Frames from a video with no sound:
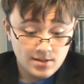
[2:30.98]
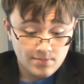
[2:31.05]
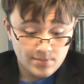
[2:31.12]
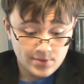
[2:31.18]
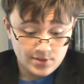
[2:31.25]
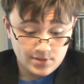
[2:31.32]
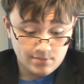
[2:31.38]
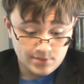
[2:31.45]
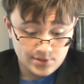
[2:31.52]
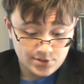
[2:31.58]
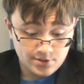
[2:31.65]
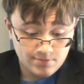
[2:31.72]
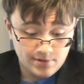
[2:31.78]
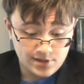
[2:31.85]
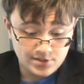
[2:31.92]

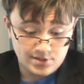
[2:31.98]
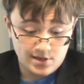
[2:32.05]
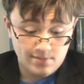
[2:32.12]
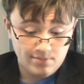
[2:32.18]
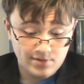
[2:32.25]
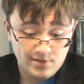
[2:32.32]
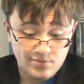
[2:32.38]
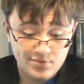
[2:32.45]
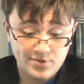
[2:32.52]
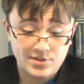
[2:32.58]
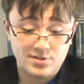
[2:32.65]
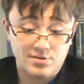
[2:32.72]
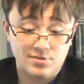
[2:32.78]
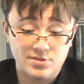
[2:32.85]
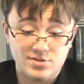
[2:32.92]
Mr. President, I believe the
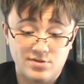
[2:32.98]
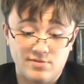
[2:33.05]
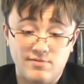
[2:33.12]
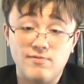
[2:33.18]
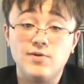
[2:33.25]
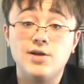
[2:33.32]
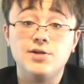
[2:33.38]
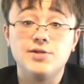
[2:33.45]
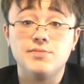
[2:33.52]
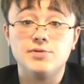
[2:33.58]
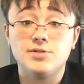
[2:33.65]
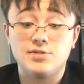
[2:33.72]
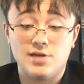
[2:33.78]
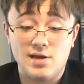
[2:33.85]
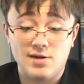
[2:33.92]
results of Egypt's
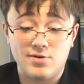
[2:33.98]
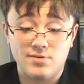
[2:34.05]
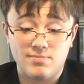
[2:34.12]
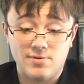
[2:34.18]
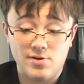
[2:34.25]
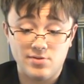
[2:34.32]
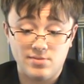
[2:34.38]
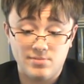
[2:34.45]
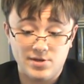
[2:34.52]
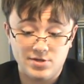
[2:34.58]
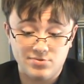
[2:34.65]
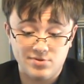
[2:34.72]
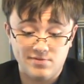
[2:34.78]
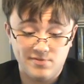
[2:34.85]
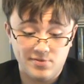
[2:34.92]
staggered
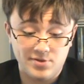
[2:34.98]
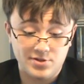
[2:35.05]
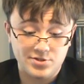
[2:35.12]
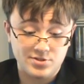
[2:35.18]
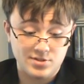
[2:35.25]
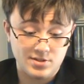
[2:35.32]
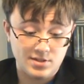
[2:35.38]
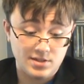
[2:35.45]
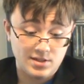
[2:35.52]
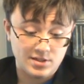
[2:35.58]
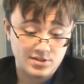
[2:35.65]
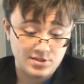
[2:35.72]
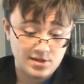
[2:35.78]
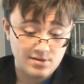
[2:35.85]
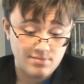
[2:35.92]
parliamentary voting should
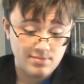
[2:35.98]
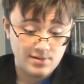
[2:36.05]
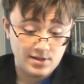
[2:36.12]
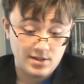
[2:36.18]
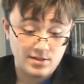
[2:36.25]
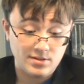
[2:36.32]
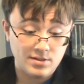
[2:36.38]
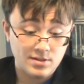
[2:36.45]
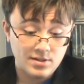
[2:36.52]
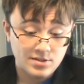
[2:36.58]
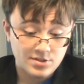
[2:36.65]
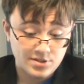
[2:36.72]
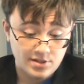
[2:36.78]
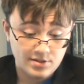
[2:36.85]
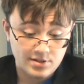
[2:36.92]
instead be
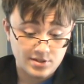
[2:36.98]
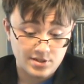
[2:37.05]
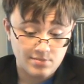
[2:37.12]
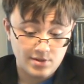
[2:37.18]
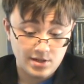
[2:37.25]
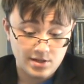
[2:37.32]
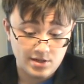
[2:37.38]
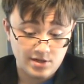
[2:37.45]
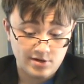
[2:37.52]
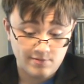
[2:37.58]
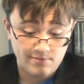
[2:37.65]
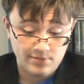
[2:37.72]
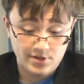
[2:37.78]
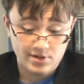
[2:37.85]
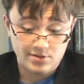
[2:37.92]
seen as the beginning
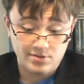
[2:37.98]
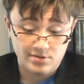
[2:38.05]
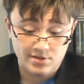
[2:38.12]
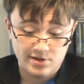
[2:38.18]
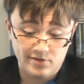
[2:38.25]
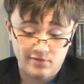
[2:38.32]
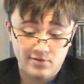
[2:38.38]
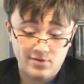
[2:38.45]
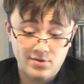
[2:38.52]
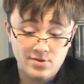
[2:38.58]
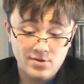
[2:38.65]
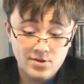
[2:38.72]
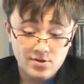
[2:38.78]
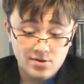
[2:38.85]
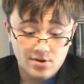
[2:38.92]
of political life.
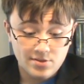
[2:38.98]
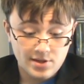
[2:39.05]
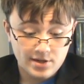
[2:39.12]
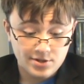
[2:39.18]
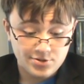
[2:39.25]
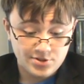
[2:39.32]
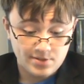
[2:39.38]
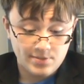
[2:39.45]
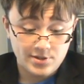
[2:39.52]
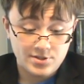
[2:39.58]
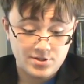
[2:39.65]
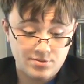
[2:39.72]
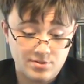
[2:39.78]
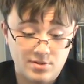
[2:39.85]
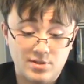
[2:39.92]
All that
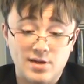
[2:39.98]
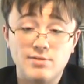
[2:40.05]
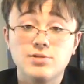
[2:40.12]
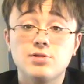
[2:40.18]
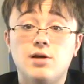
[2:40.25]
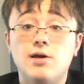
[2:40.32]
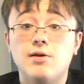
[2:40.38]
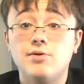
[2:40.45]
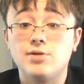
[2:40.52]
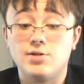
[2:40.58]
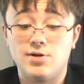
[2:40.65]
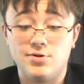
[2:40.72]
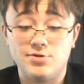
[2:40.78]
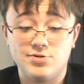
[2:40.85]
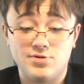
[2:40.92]
contributes to the lifestyle and
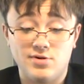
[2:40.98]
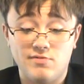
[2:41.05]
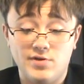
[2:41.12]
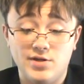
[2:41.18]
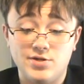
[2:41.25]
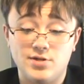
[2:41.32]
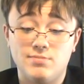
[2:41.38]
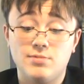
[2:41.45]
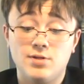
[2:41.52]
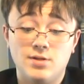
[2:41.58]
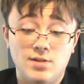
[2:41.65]
culture of Egypt.